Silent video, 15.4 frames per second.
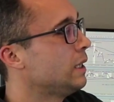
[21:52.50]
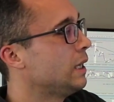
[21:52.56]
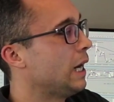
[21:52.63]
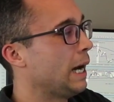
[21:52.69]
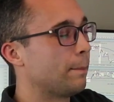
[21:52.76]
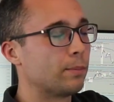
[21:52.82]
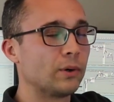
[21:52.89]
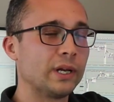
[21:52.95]

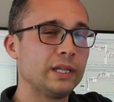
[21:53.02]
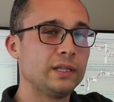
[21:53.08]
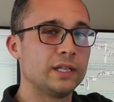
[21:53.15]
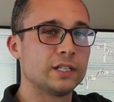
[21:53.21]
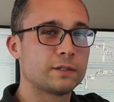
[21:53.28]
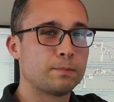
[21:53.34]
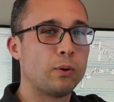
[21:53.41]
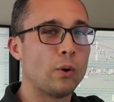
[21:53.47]
I bring
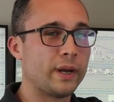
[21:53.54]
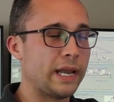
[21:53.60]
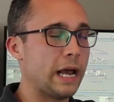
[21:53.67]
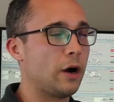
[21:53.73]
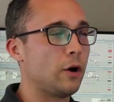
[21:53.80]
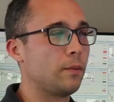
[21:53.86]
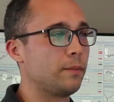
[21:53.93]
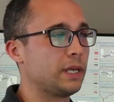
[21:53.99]
this point
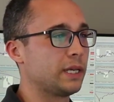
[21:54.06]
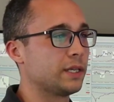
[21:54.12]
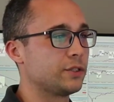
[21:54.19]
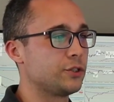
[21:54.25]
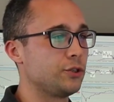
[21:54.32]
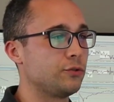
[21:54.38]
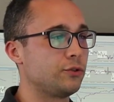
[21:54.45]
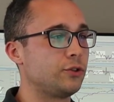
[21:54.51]
out
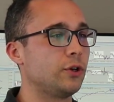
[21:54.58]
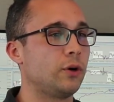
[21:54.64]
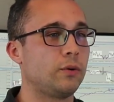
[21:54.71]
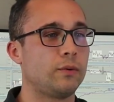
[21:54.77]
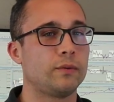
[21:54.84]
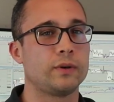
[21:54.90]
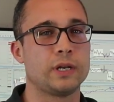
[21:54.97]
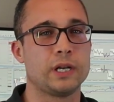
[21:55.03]
because you
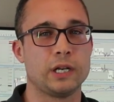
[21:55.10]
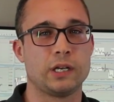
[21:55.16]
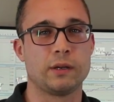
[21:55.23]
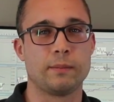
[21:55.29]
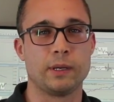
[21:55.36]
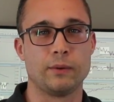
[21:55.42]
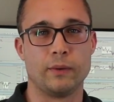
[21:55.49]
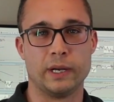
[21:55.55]
don't need to
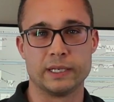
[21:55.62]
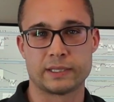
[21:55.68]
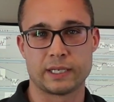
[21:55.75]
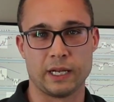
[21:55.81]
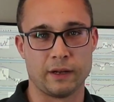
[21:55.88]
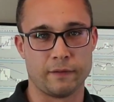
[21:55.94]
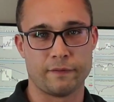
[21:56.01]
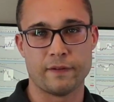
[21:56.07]
be
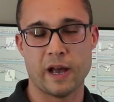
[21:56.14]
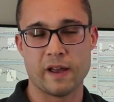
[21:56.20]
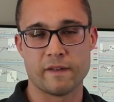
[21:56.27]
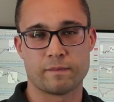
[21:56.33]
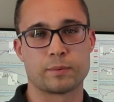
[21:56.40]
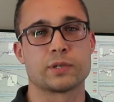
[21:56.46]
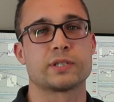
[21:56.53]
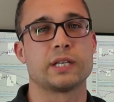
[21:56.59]
risking
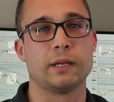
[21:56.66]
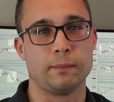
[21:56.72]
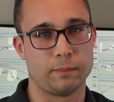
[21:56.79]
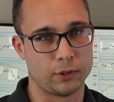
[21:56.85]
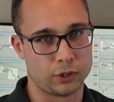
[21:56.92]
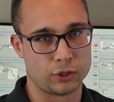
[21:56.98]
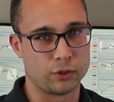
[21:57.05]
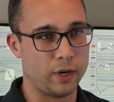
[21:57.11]
5%
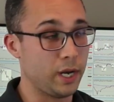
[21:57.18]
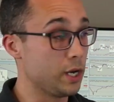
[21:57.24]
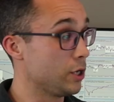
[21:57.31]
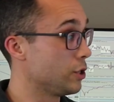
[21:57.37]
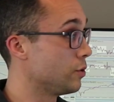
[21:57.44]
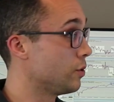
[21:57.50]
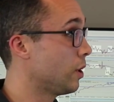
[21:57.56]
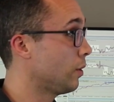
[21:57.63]
per trade.
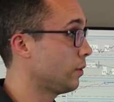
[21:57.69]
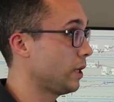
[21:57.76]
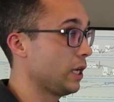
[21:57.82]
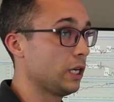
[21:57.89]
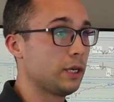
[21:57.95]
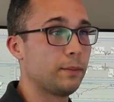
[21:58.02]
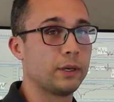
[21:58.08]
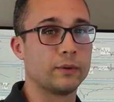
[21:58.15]
You don't
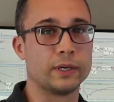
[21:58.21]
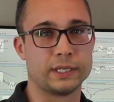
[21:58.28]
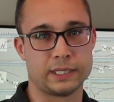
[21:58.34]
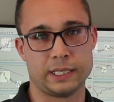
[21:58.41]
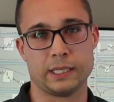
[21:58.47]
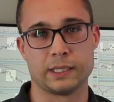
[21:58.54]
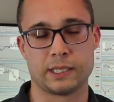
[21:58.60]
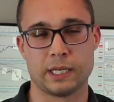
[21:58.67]
need to be
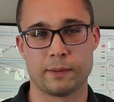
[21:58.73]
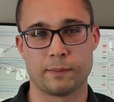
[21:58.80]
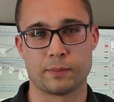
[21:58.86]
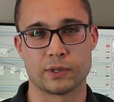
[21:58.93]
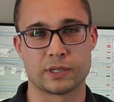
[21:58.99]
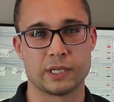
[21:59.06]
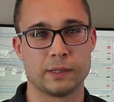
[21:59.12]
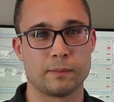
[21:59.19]
risking
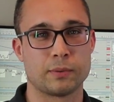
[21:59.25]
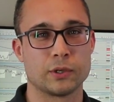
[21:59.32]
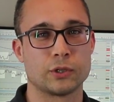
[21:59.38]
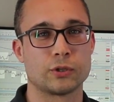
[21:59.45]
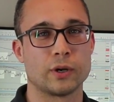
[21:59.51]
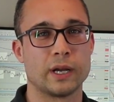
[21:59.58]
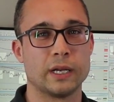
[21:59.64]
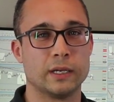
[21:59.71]
10% per
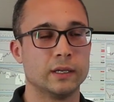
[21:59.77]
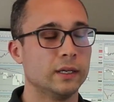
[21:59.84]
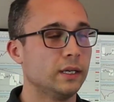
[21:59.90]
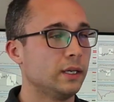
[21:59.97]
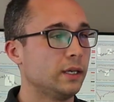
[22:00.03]
trade.